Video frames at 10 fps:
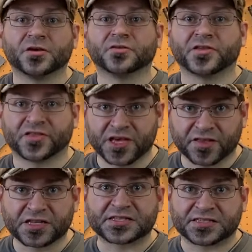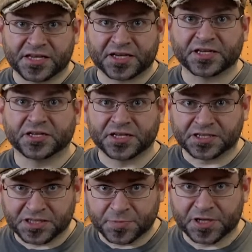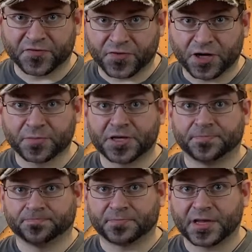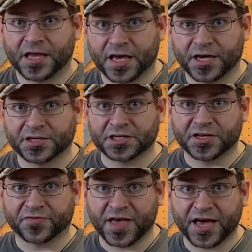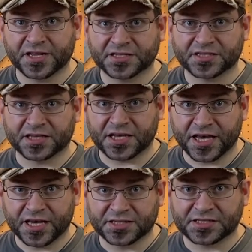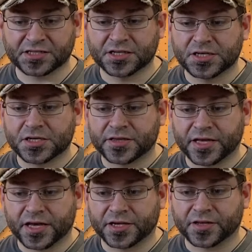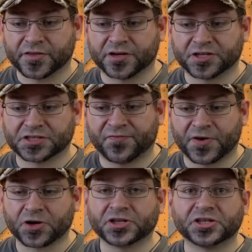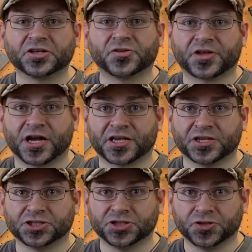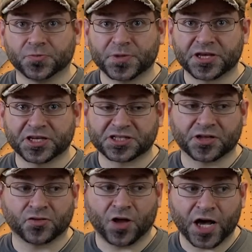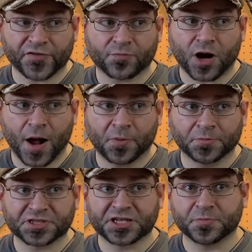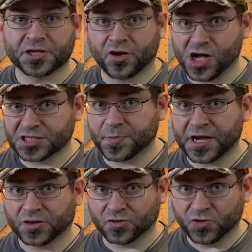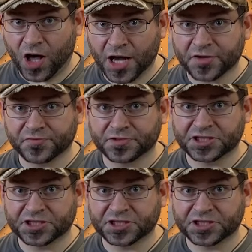the thing that's sick needs to be in front of me. And if that isn't the case, then there's very little that I can do, because a lot of problems can be caused by a lot of